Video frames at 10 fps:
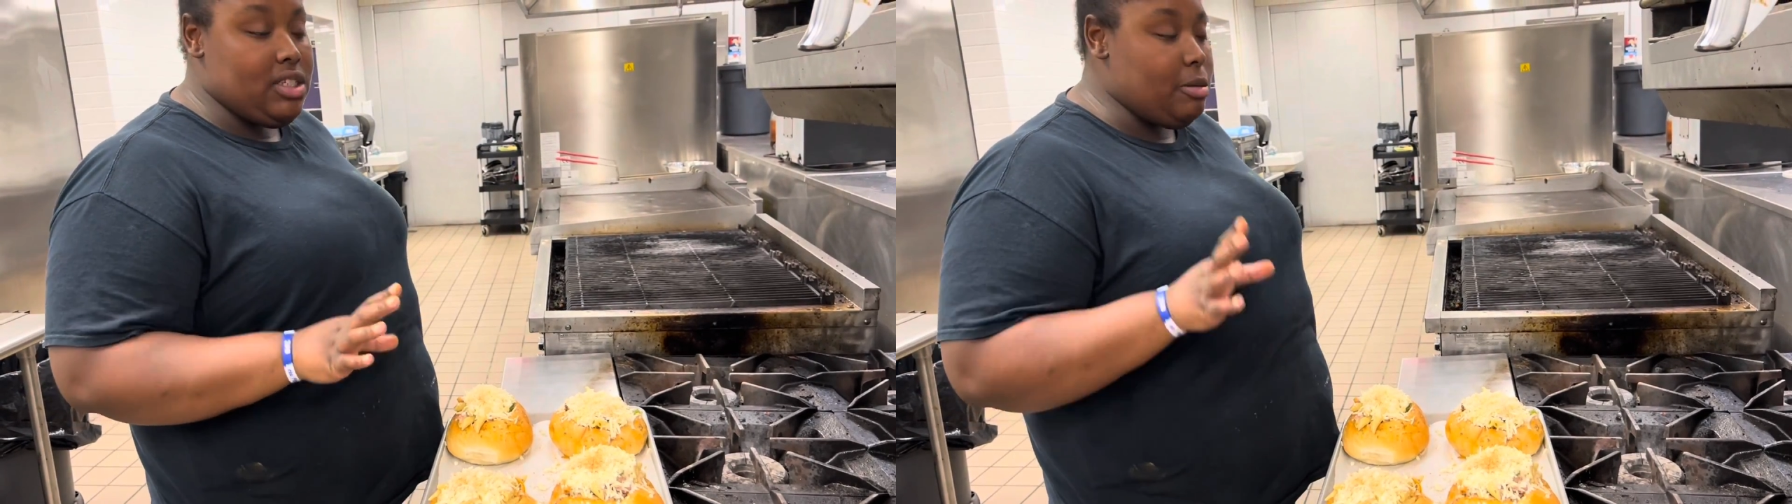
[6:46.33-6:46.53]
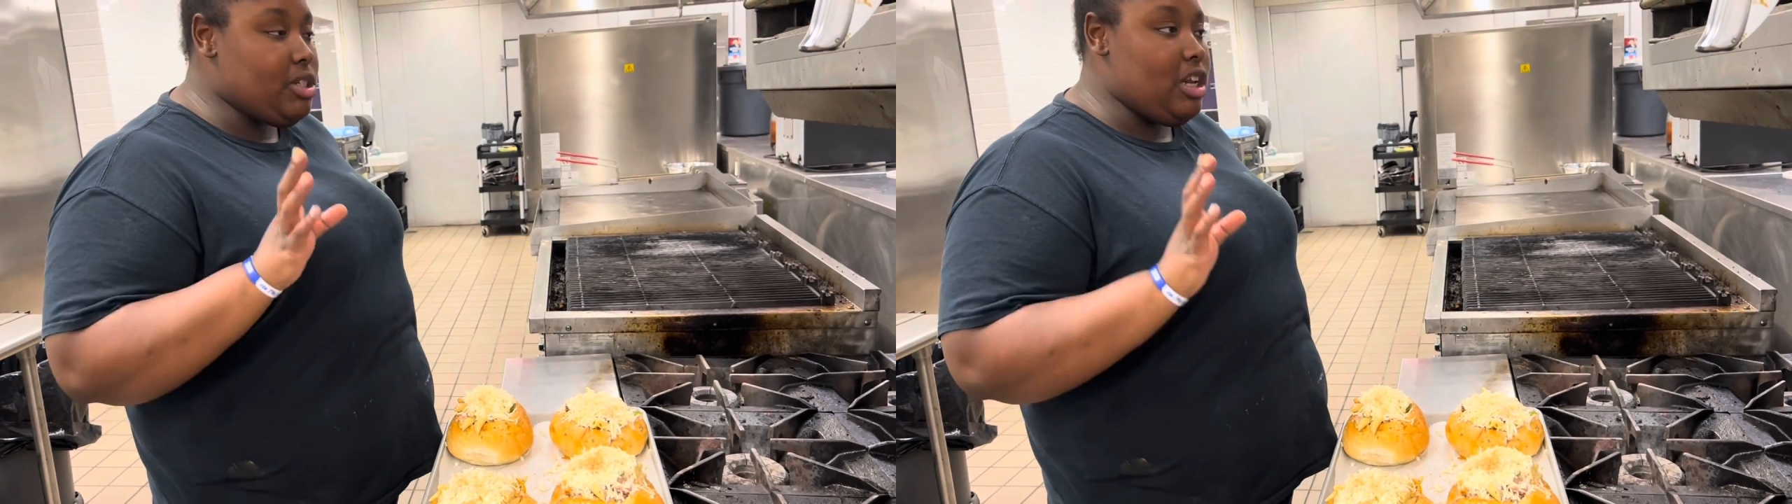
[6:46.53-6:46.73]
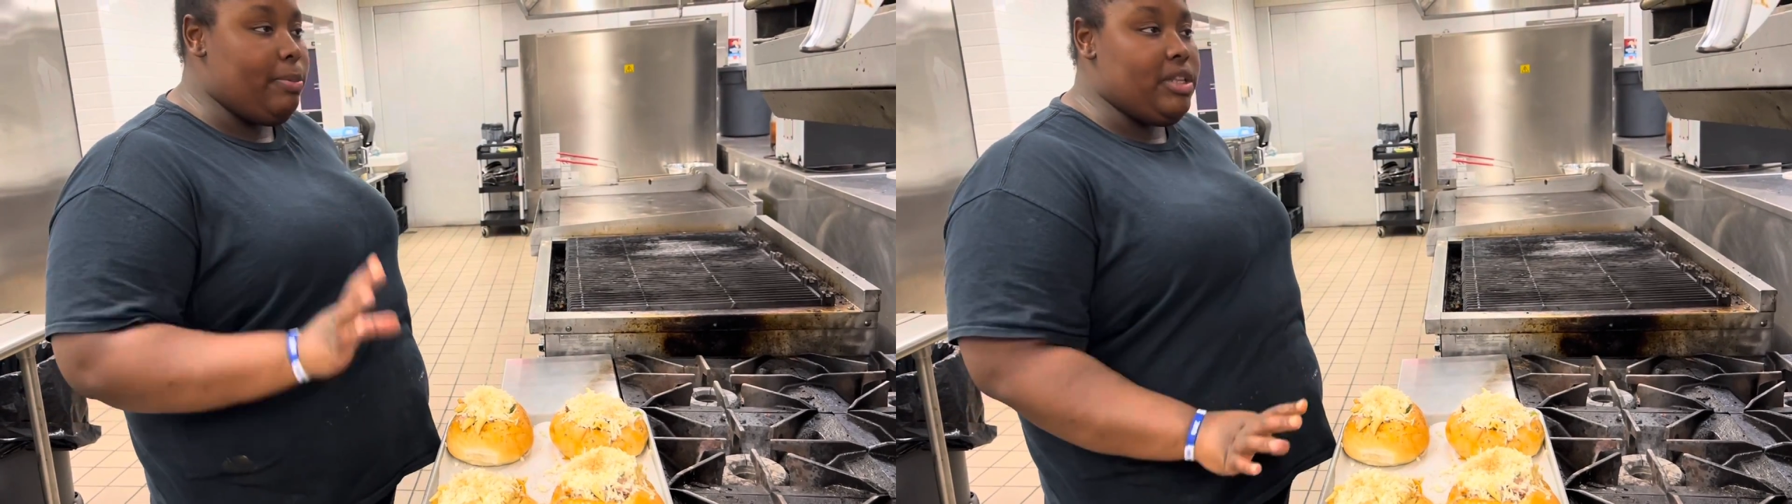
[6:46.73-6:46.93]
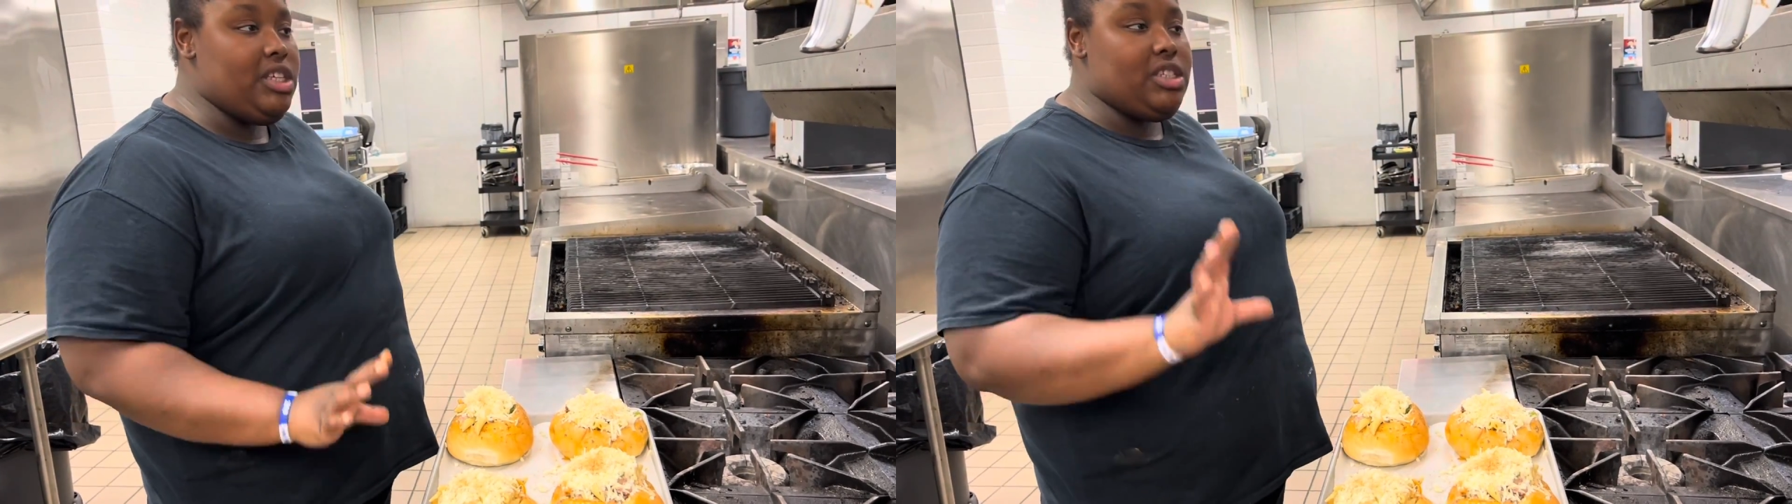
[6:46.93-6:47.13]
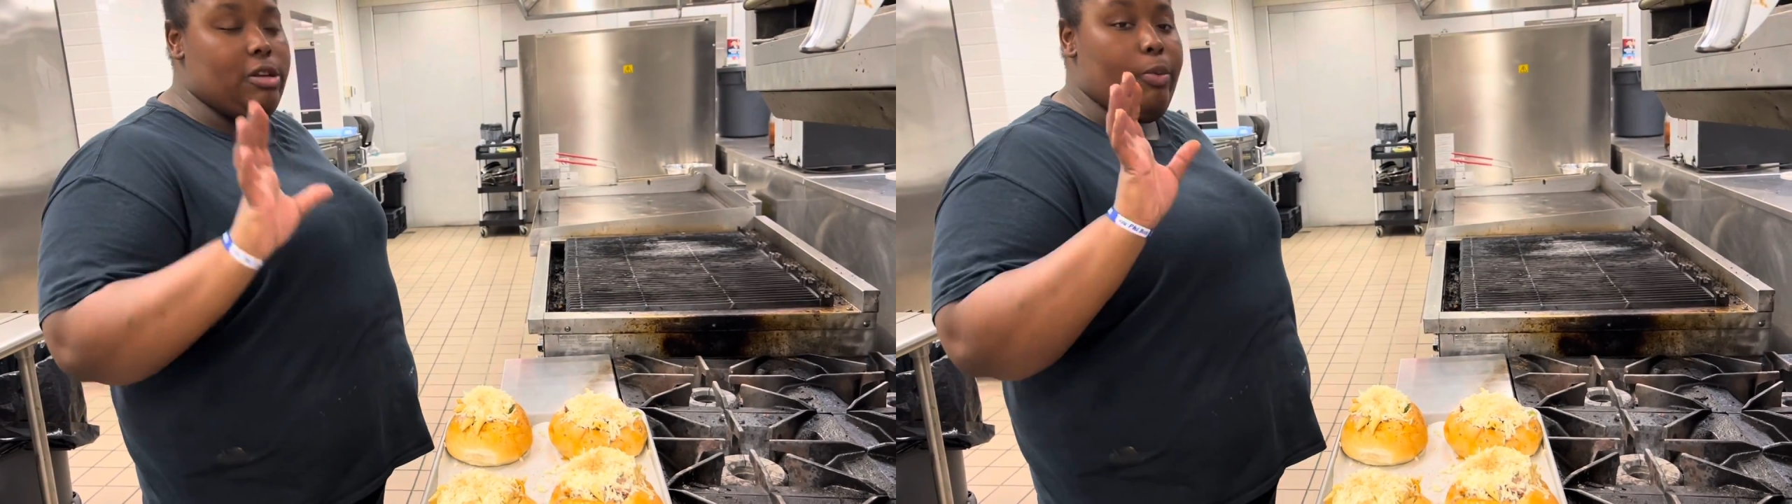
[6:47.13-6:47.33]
So I'm just gonna put these in the